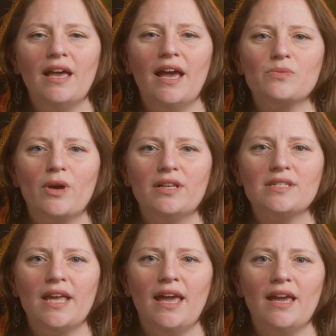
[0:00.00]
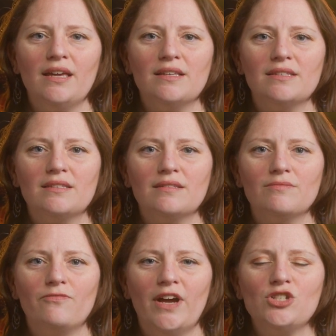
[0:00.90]
as well as a
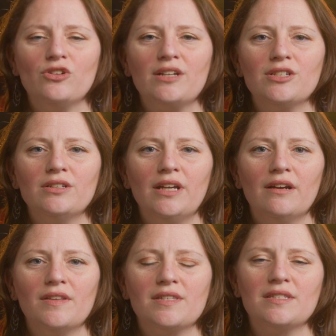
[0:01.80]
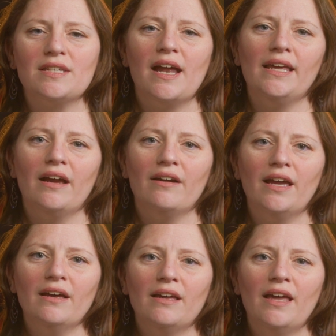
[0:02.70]
fight director here in the Cincinnati
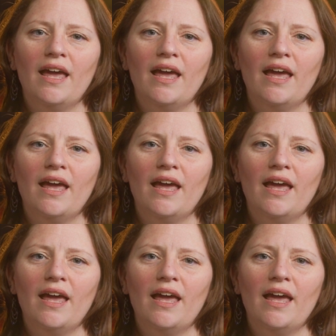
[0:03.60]
area,